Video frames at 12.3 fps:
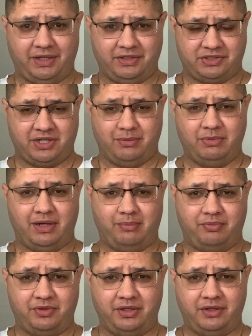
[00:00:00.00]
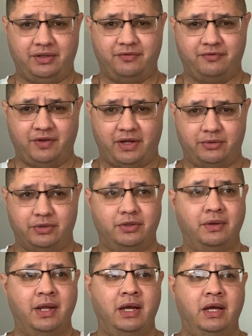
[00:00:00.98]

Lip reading: it's come up, the Federal